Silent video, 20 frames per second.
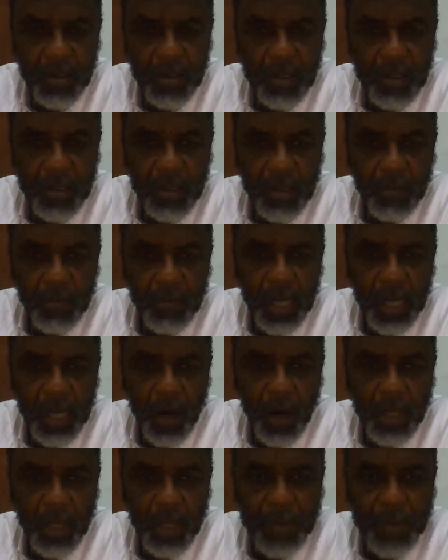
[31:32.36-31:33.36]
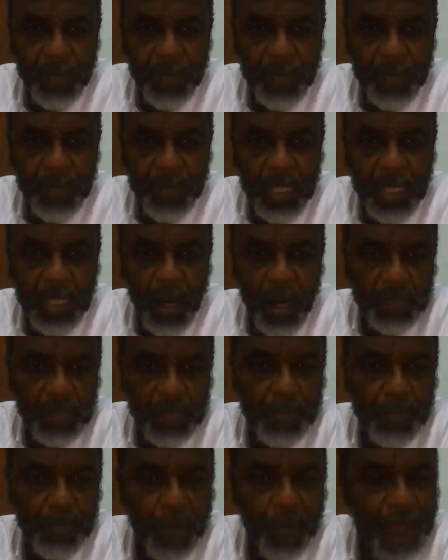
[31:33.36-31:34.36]
with all these people that call themselves some
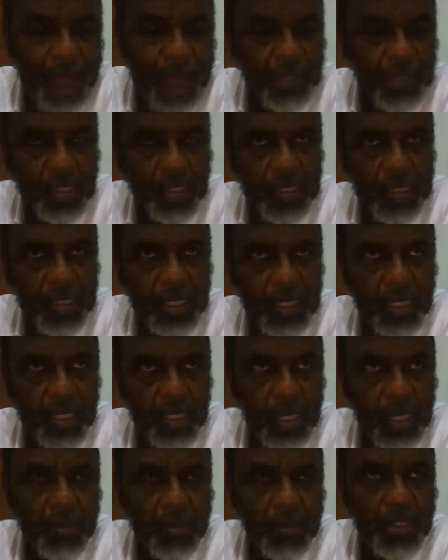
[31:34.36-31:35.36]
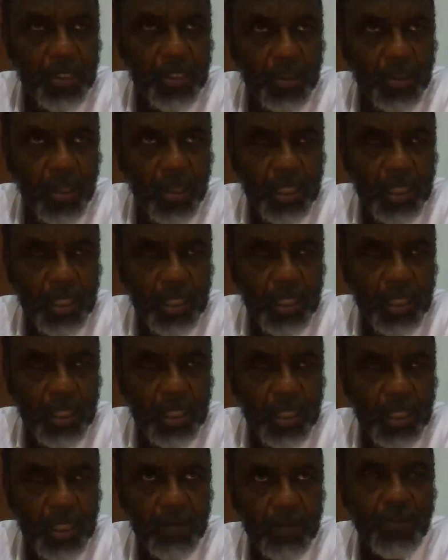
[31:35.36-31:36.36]
prophets. He was a sorcerer,
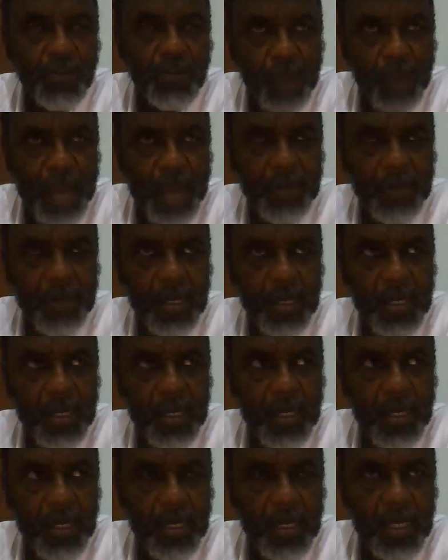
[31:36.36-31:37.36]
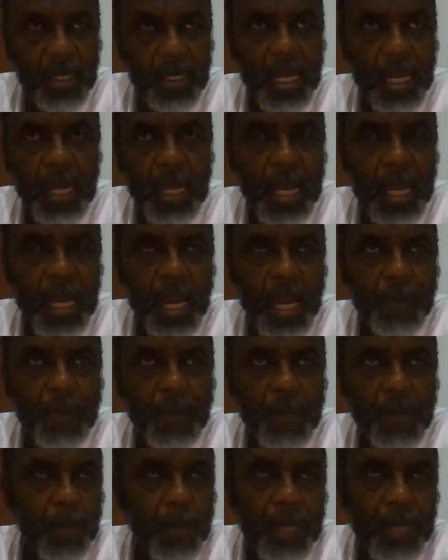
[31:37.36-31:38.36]
false prophet. Yeah, a lot of
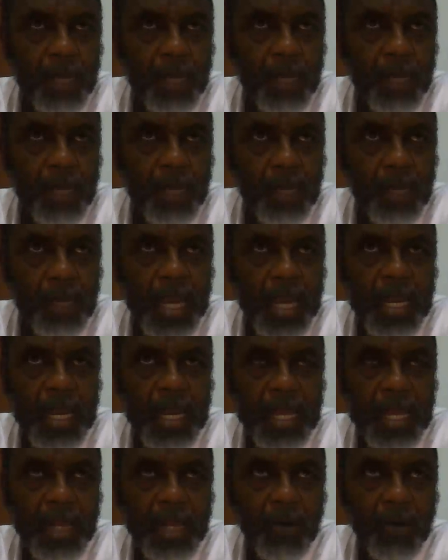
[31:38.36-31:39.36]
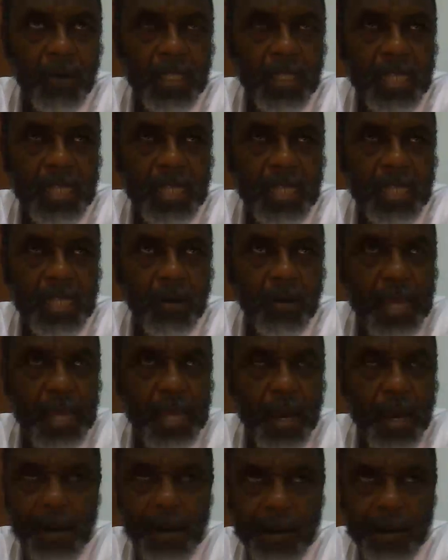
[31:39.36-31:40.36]
people be a you, act like they know this, they know that.
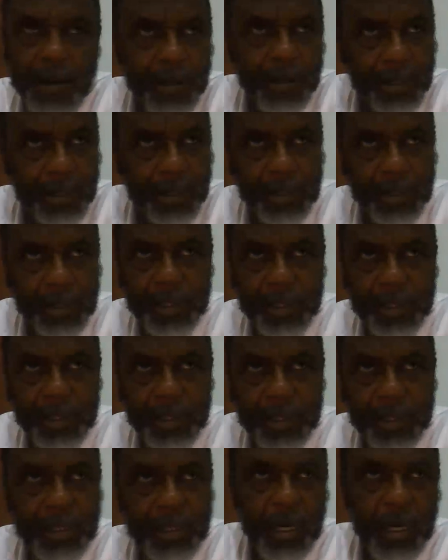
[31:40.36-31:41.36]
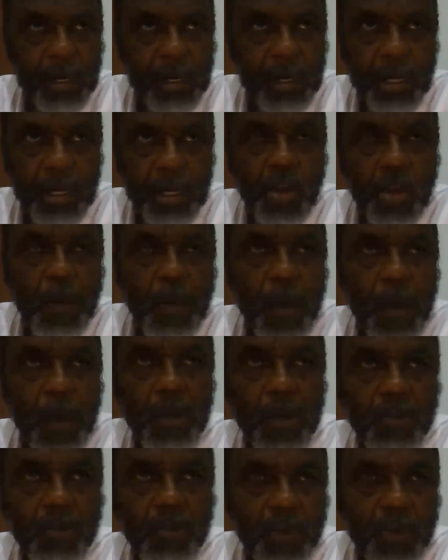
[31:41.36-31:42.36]
Uh-uh. Uh-uh. Go by what
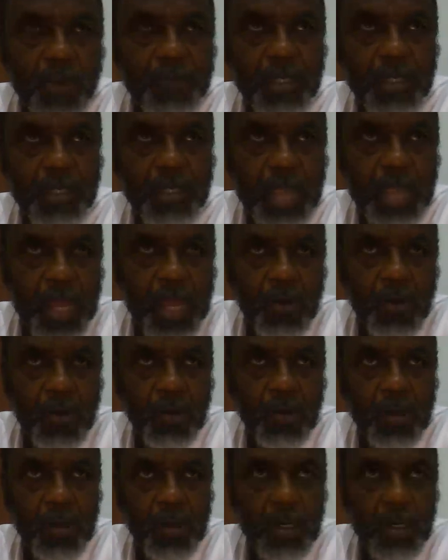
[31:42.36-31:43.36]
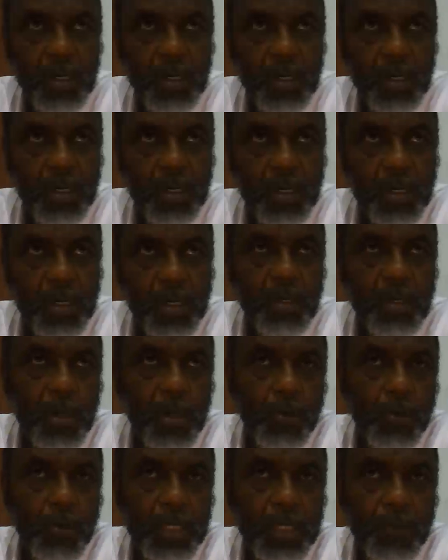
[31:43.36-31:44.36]
the scripture tell you.
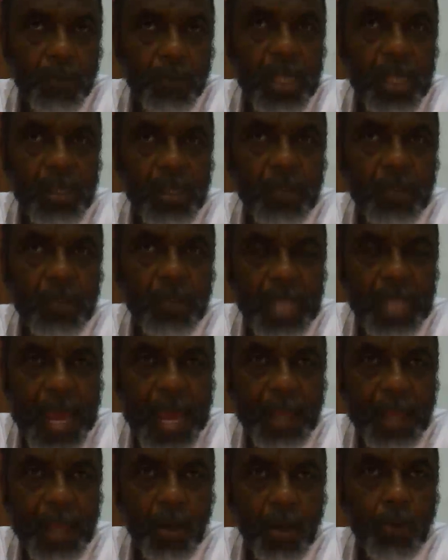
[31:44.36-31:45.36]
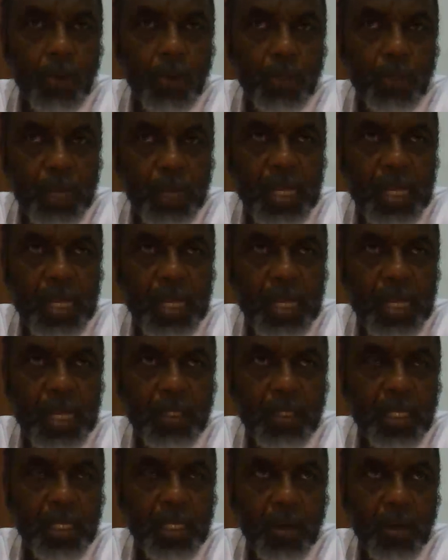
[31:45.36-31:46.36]
Those that really know the light, those that really is in the
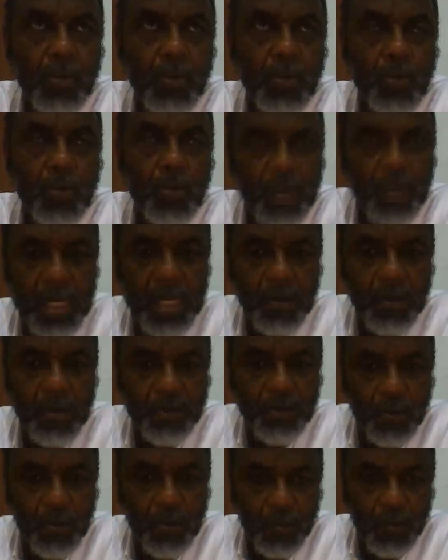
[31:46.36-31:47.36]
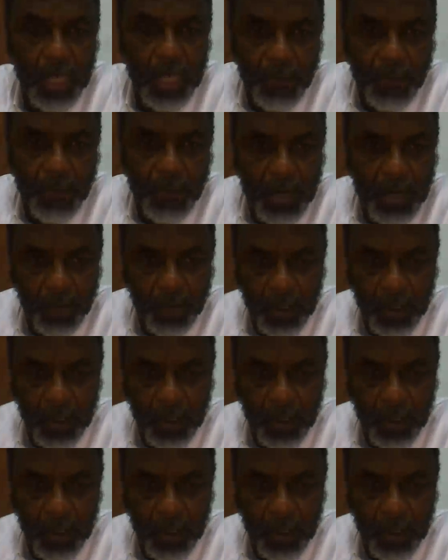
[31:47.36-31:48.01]
word, those who really know the truth. Keep reading, brother